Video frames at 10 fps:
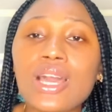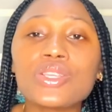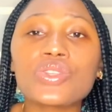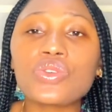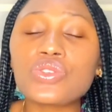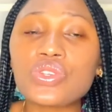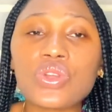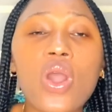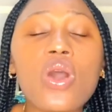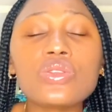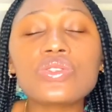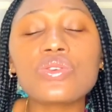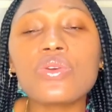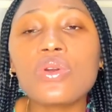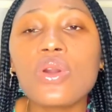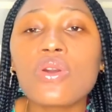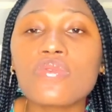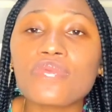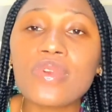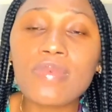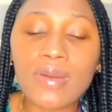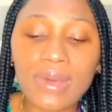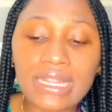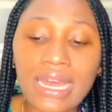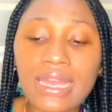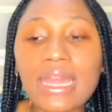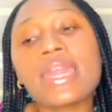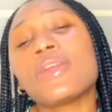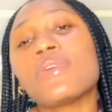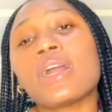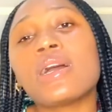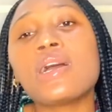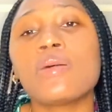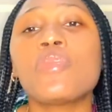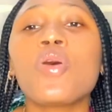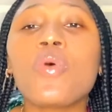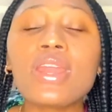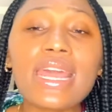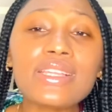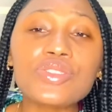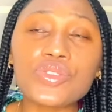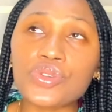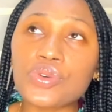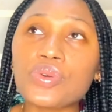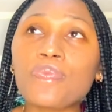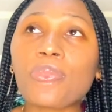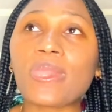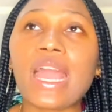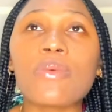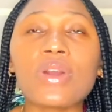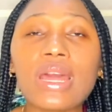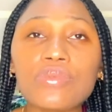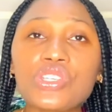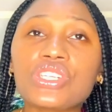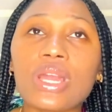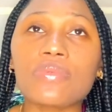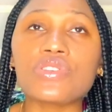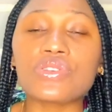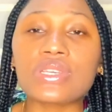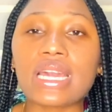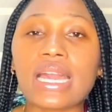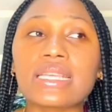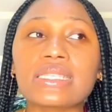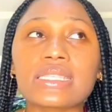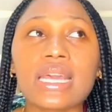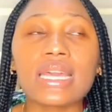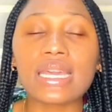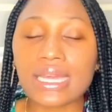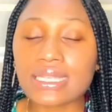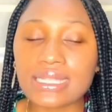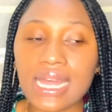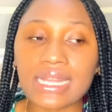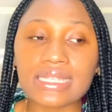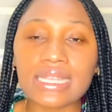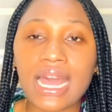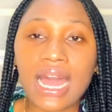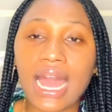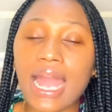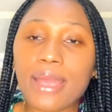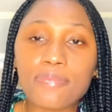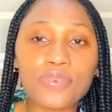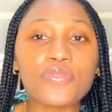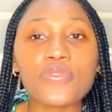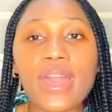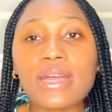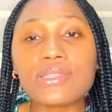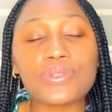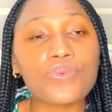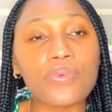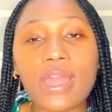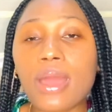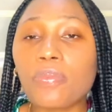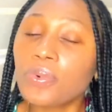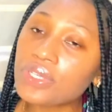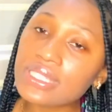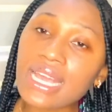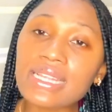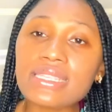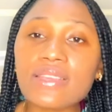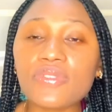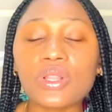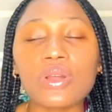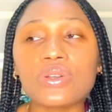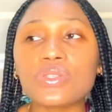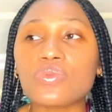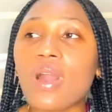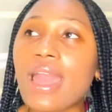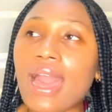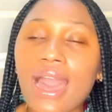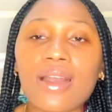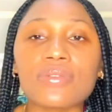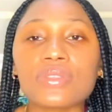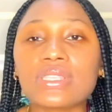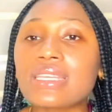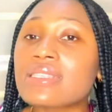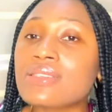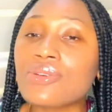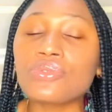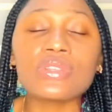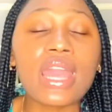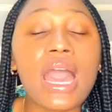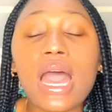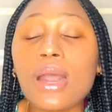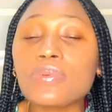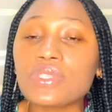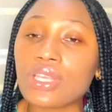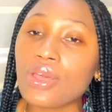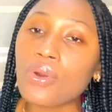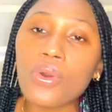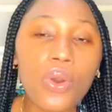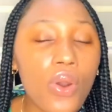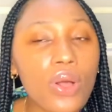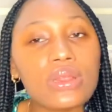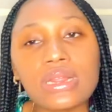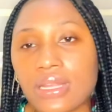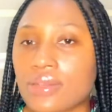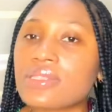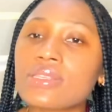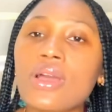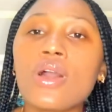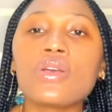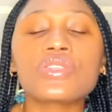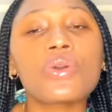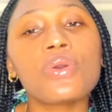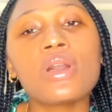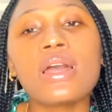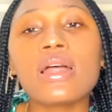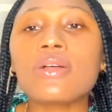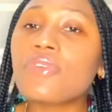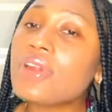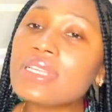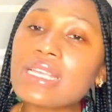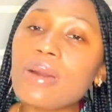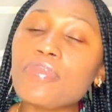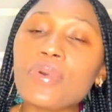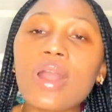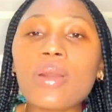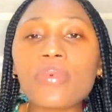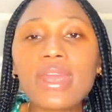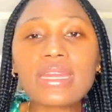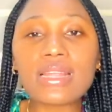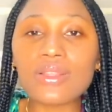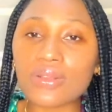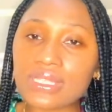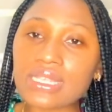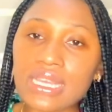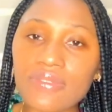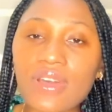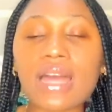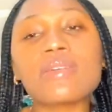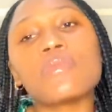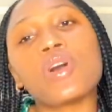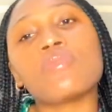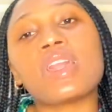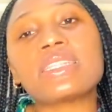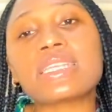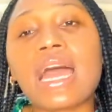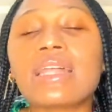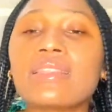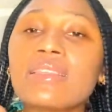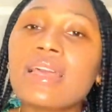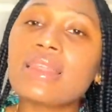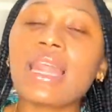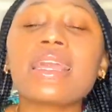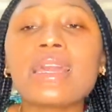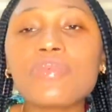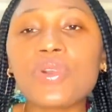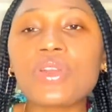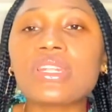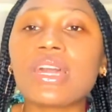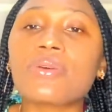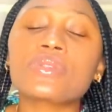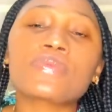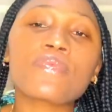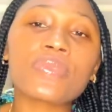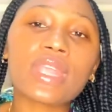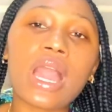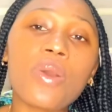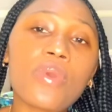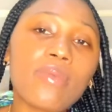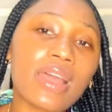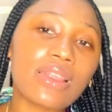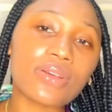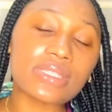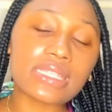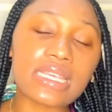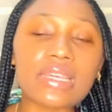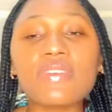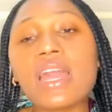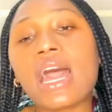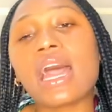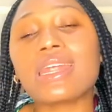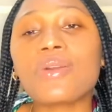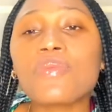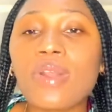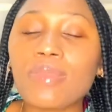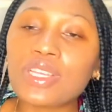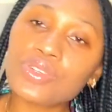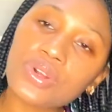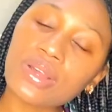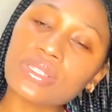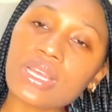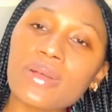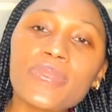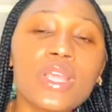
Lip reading: So you should also remember that area. But what I do and what I will share with you guys is that I prefer to wear protective clothes while out. It helps a whole lot. So for example, I'm wearing a long sleeve at the moment, and like I'm going out, I'll wear my long sleeve and I'll wear my trouser.